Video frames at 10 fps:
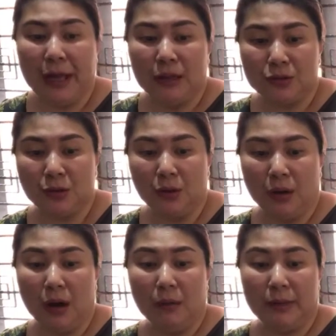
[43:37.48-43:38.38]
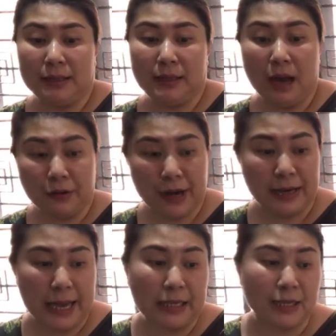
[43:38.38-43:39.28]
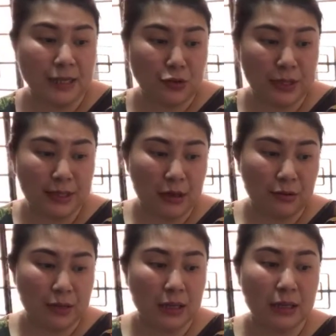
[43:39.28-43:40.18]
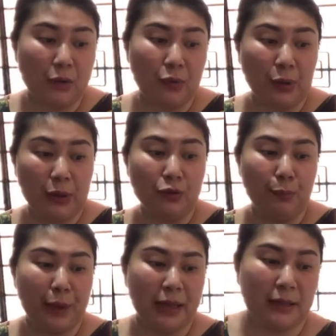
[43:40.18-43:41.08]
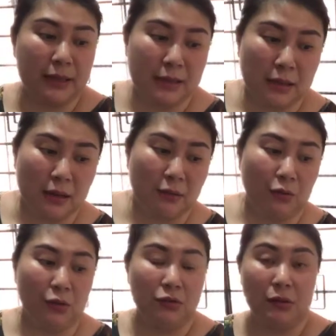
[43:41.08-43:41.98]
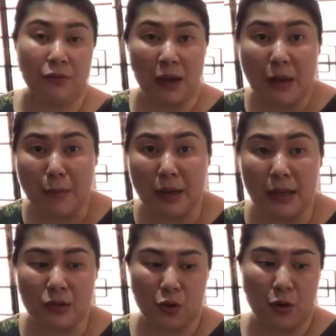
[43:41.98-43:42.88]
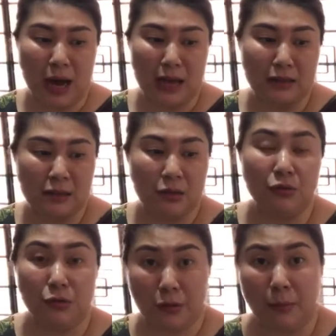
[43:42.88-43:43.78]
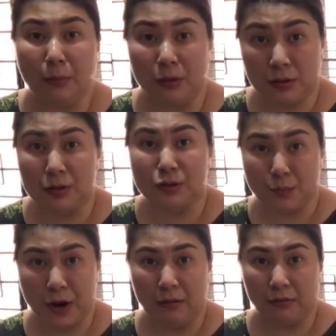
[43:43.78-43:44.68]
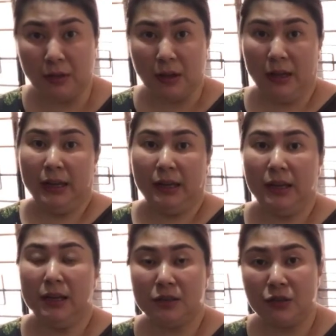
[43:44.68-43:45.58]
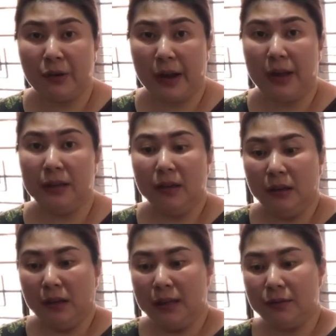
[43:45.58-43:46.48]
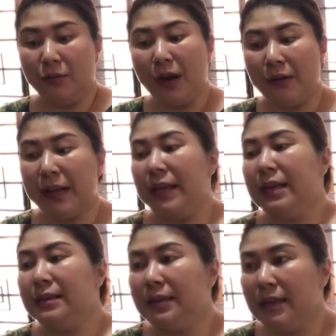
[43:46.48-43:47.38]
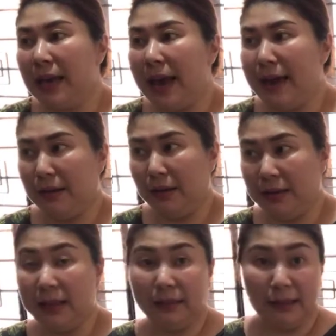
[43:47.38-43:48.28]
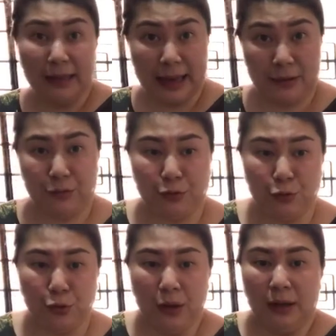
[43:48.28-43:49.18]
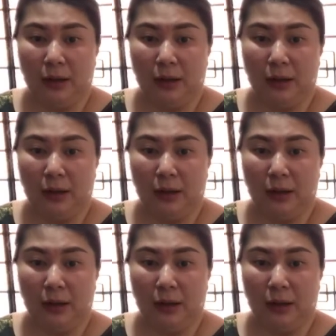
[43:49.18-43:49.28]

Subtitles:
So it's 180 degrees Celsius and we are going to bake this for 35 minutes or until the crumble turns brown. Easy, right? It's a very easy and yet delightful